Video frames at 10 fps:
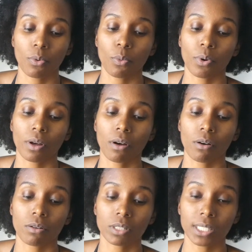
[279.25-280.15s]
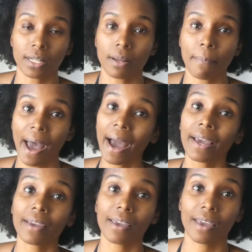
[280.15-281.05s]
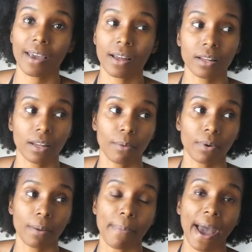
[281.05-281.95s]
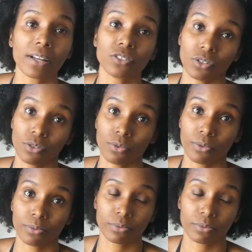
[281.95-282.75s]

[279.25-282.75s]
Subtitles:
will send it back and they will get back to you.